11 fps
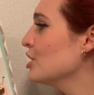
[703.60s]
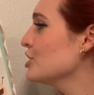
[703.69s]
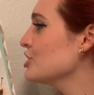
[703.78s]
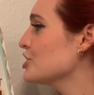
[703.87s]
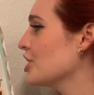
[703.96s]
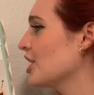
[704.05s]

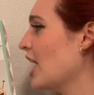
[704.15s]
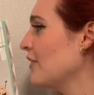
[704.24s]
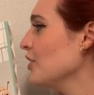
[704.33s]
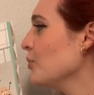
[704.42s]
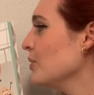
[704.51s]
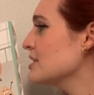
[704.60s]
Sure,
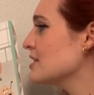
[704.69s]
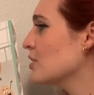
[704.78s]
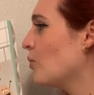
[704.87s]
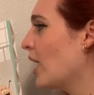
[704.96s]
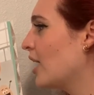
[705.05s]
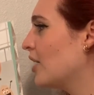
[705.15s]
every once in a
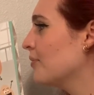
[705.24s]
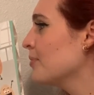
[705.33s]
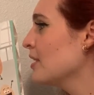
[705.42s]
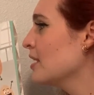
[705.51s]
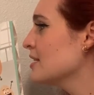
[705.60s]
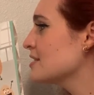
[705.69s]
while,
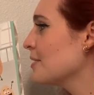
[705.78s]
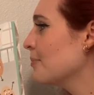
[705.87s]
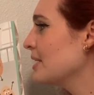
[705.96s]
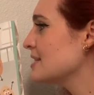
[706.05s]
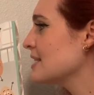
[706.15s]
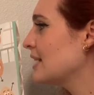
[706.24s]

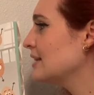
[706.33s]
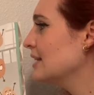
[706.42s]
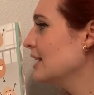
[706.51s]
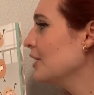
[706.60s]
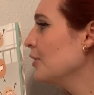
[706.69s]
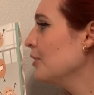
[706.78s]
somebody's a
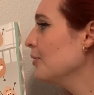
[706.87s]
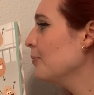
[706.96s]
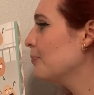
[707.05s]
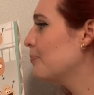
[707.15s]
little